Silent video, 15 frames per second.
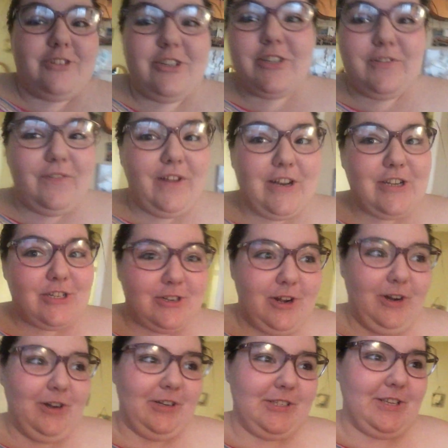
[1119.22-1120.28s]
just finished
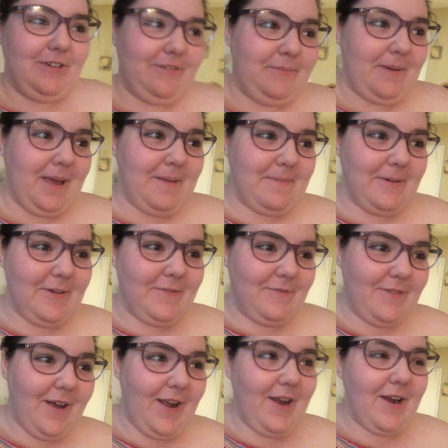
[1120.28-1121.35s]
Girls of Paper and
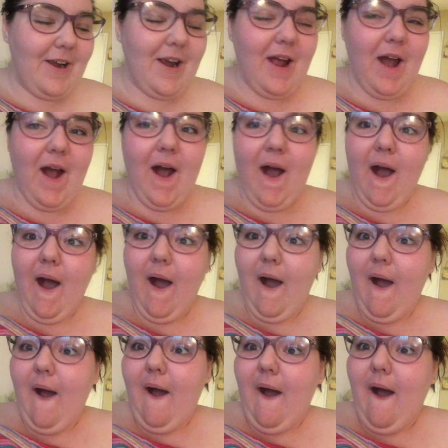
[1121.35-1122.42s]
Fire.
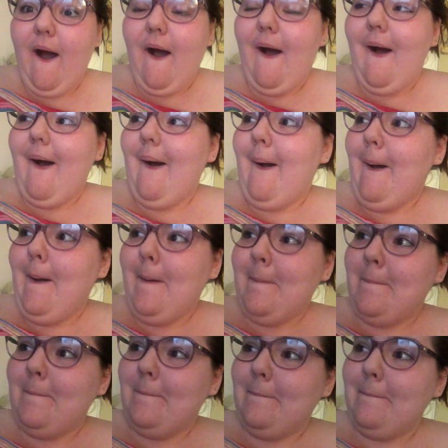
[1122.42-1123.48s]

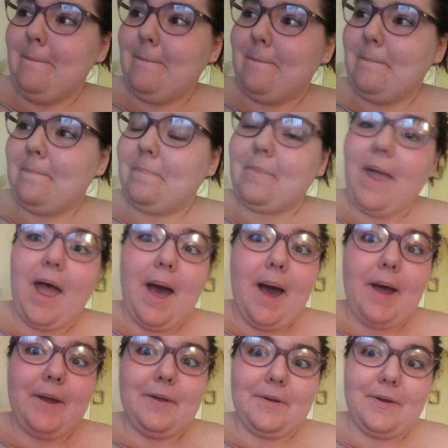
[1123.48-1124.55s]

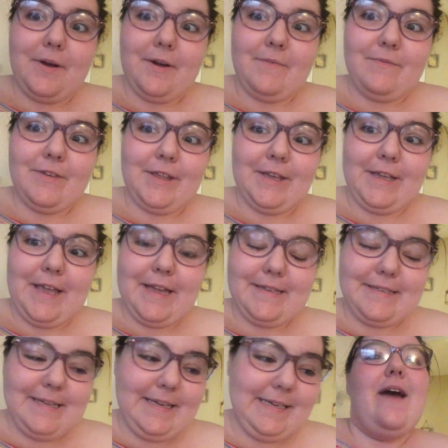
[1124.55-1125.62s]
I don't know how I'm feeling
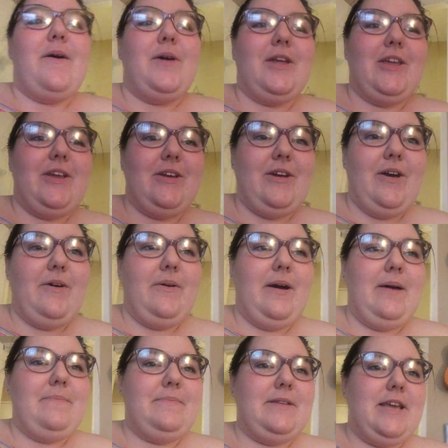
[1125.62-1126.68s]
yet. Now I can go
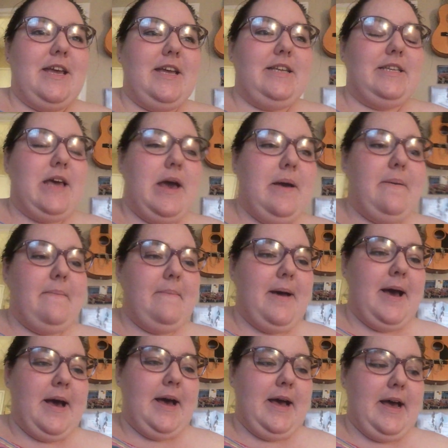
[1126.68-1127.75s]
update
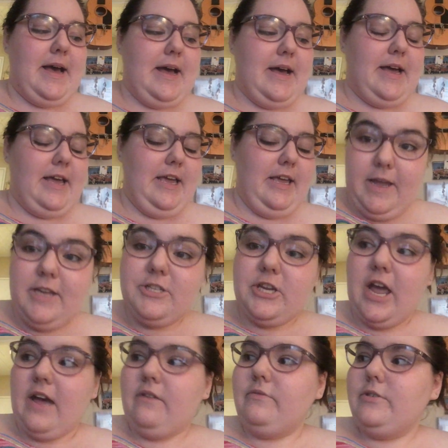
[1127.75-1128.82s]
my page
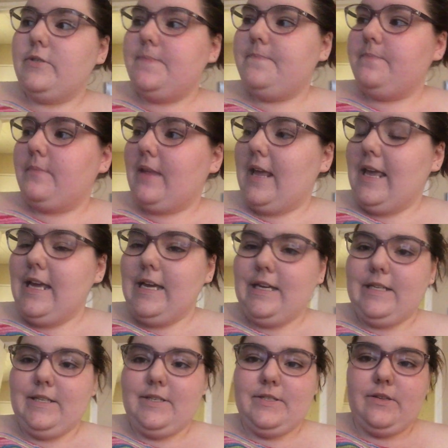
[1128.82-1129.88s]
count,
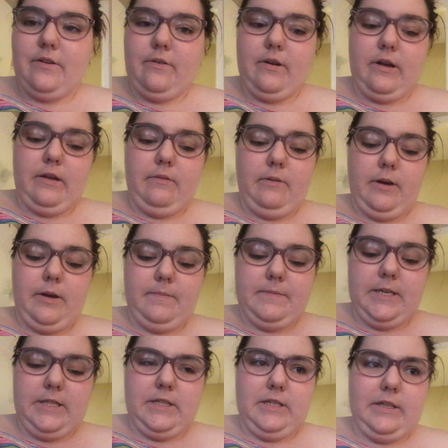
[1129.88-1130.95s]
and so I will
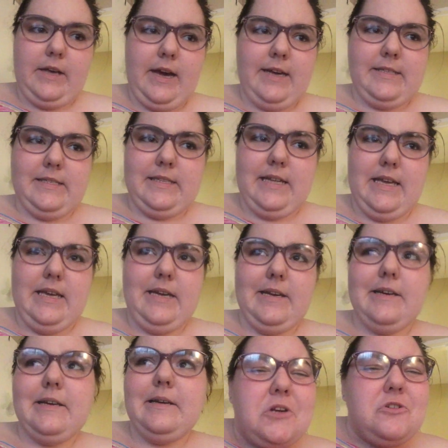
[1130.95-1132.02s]
update the last
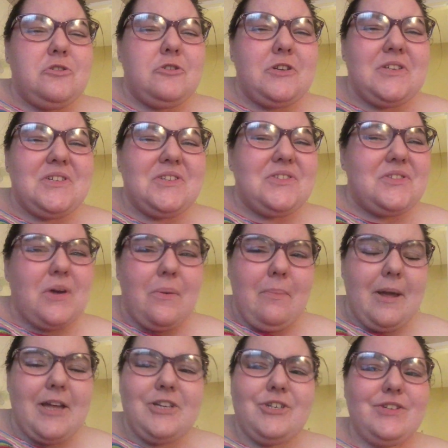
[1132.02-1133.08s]
like 100 or so
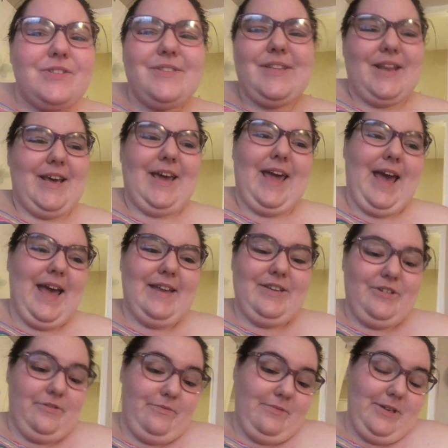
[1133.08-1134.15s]
pages that I
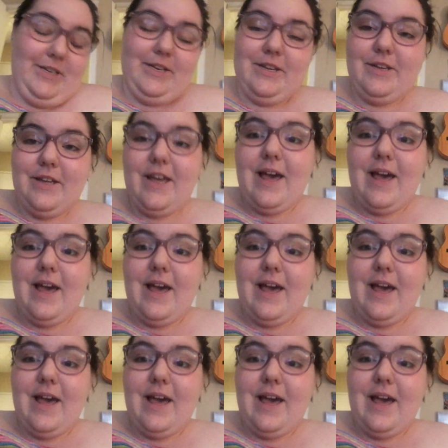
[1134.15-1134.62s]
had to read,